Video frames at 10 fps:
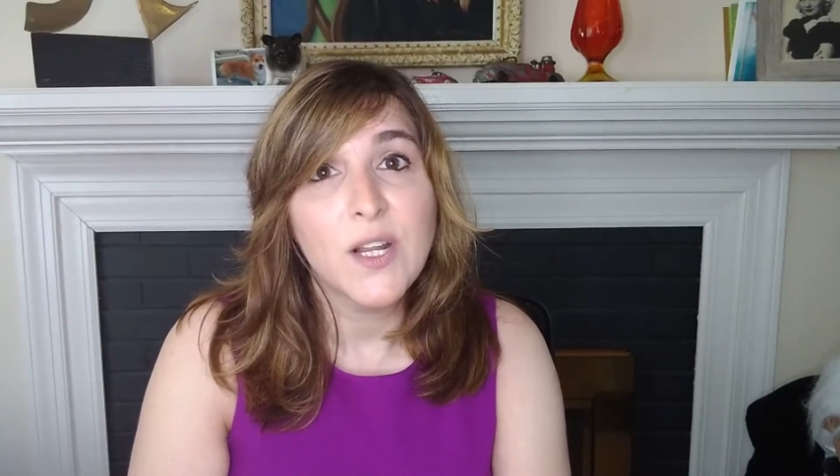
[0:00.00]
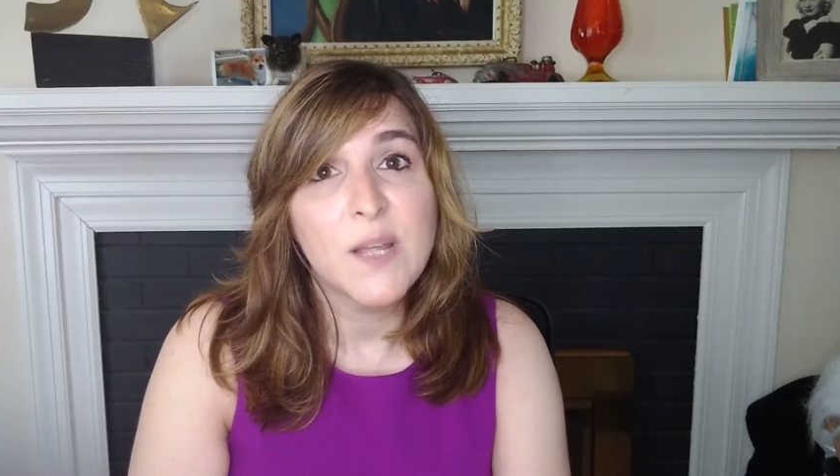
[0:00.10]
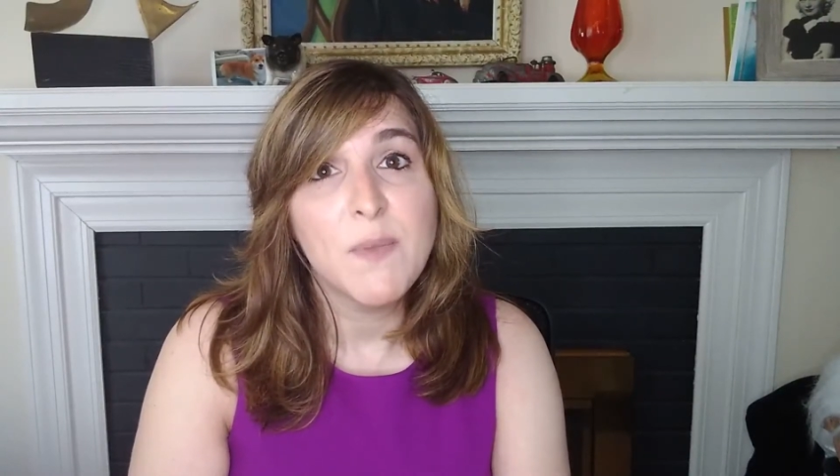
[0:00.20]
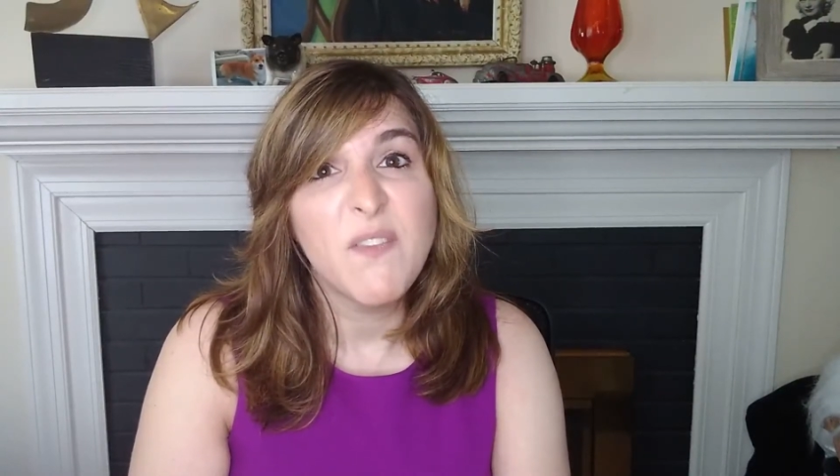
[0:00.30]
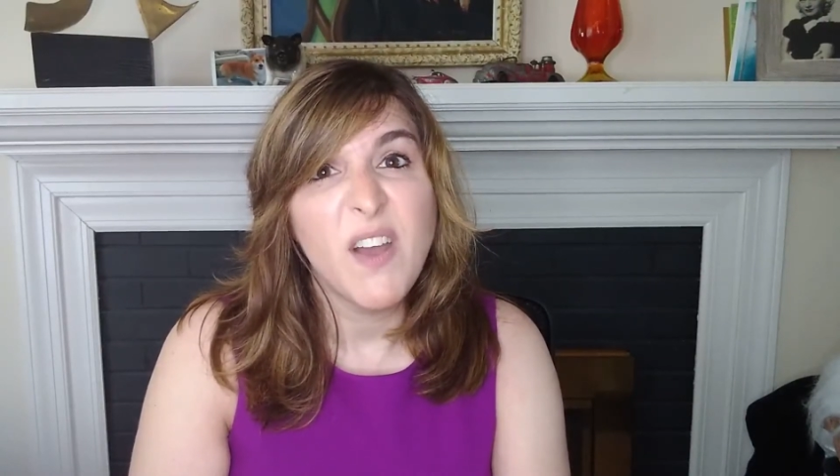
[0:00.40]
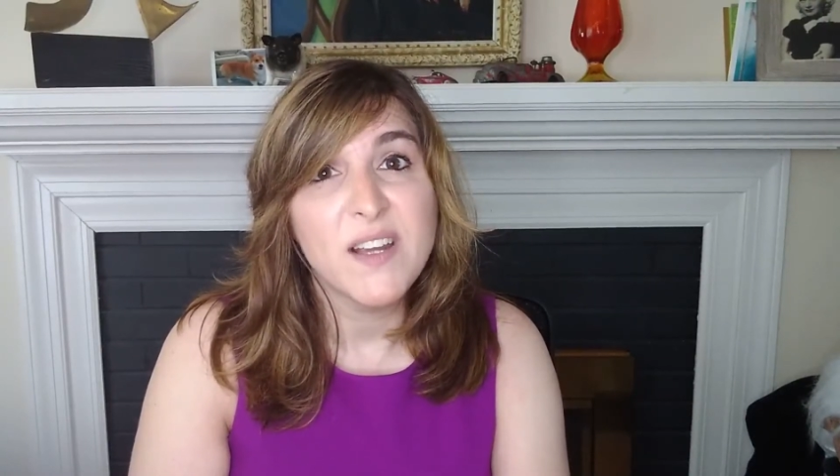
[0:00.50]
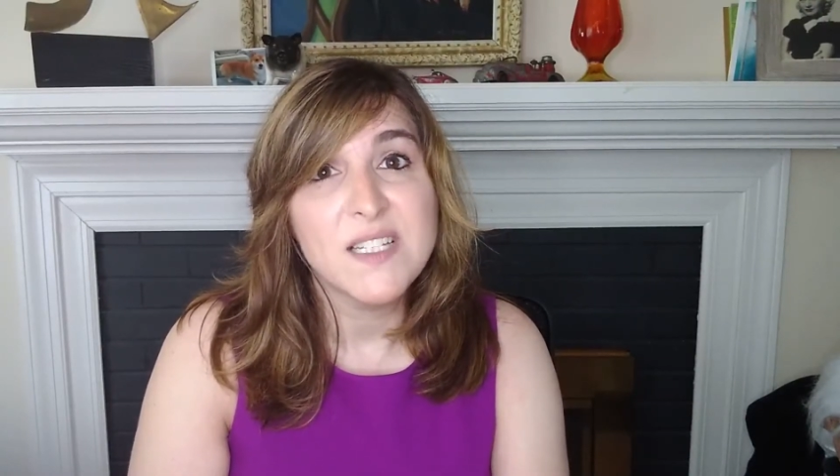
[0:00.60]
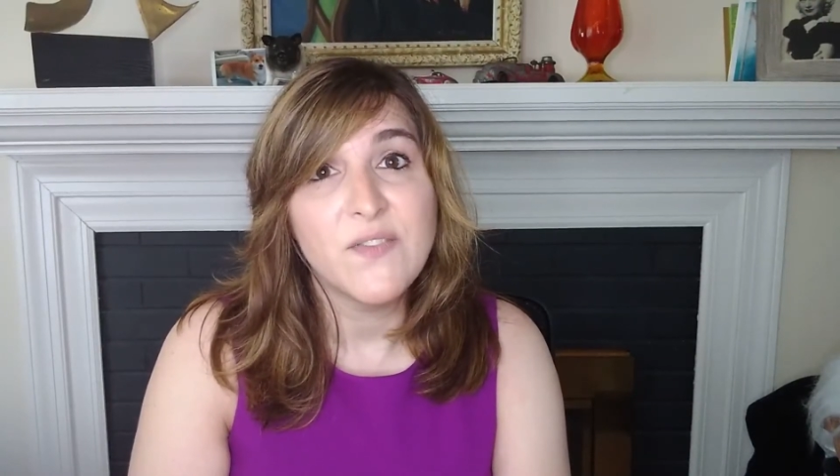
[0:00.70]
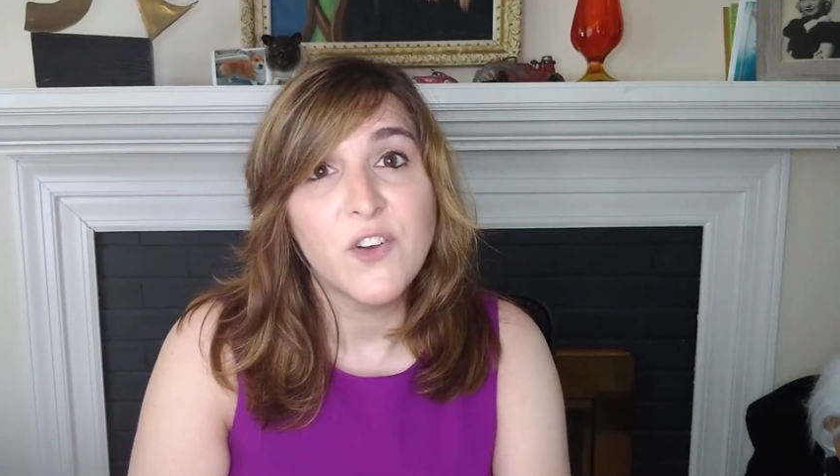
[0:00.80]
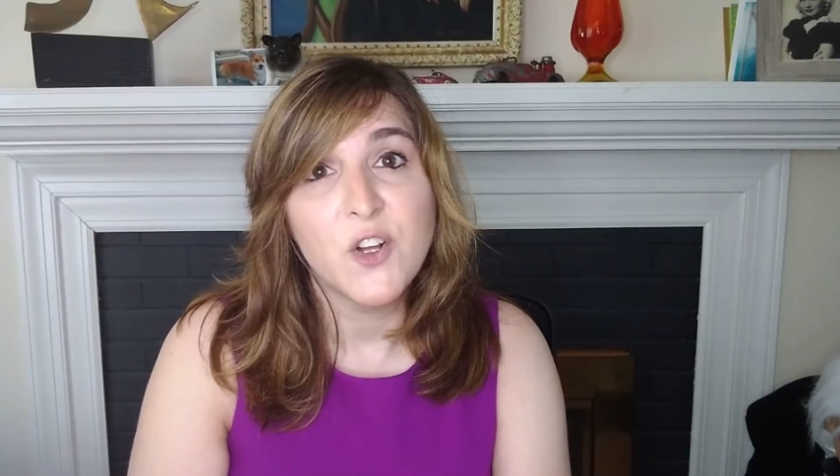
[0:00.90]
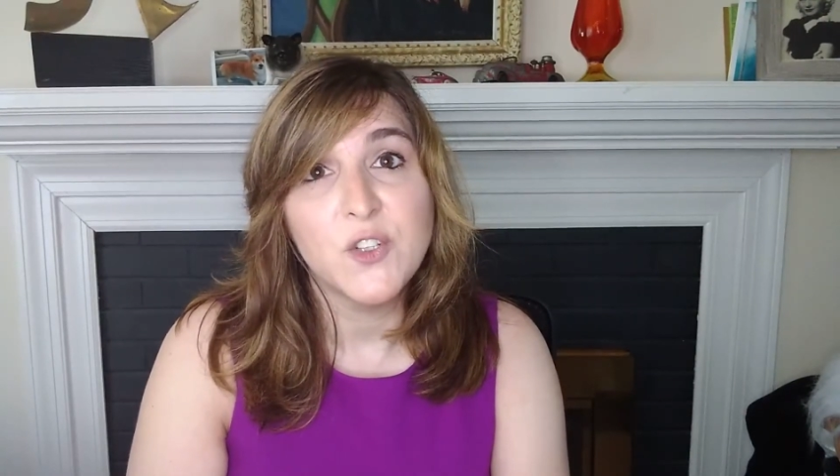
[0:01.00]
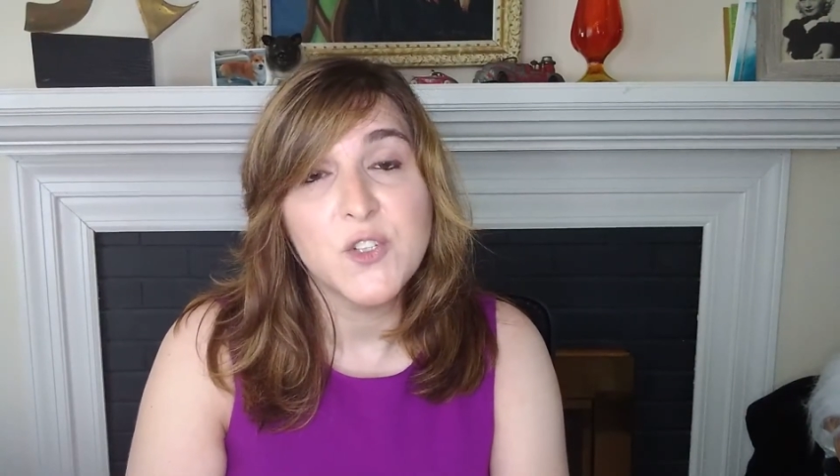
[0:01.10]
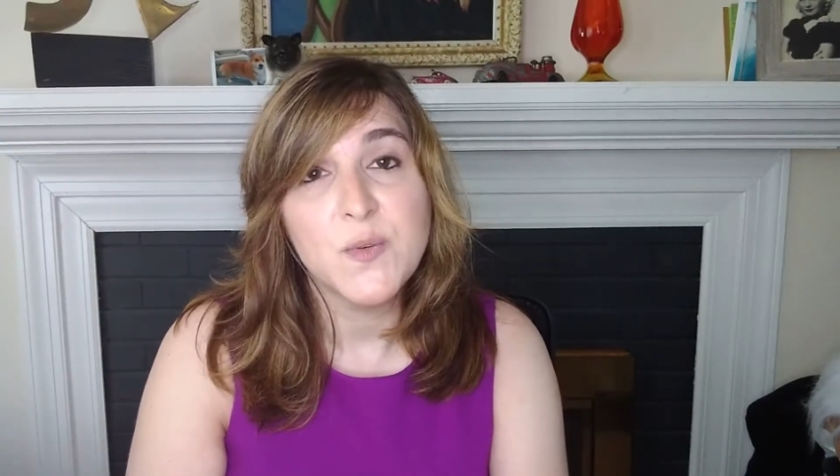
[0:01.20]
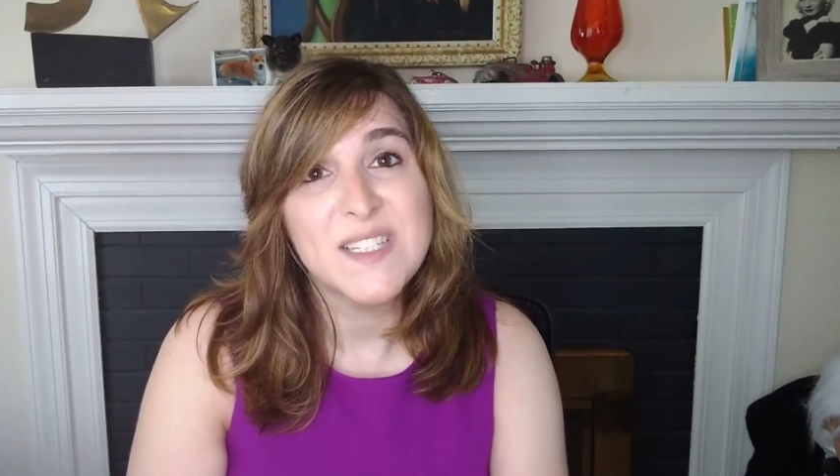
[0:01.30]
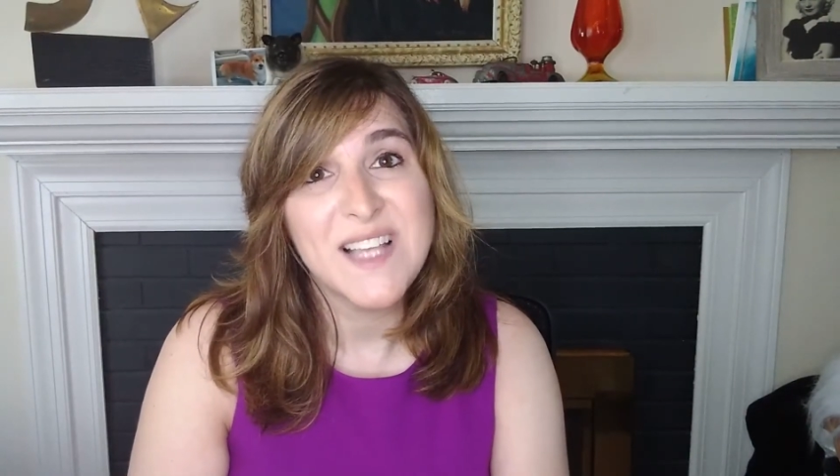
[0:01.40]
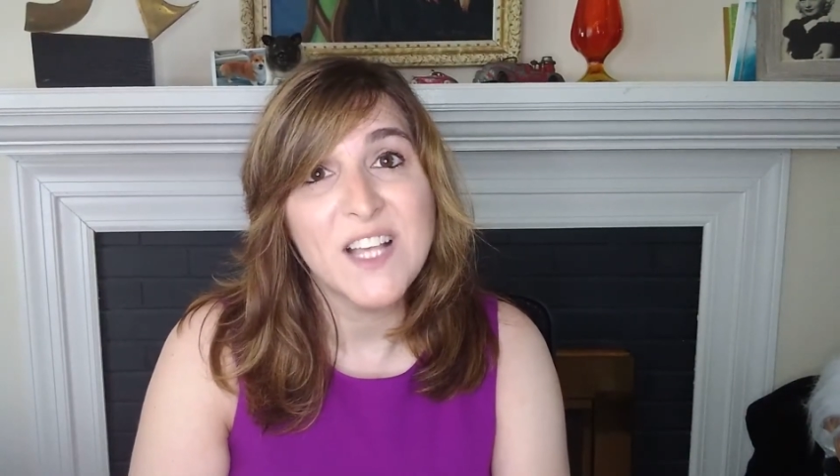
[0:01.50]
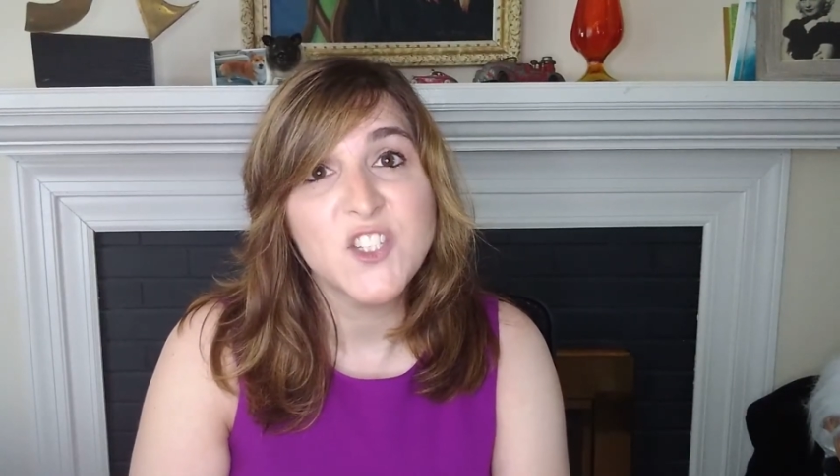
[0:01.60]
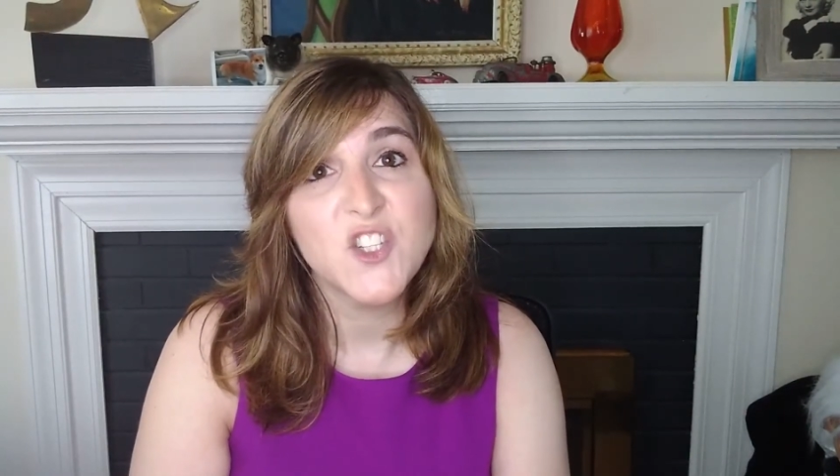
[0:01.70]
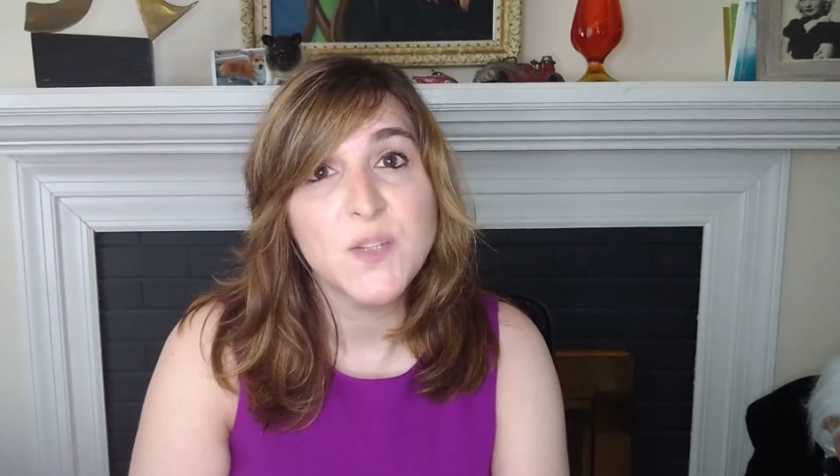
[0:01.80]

it can be very difficult to assess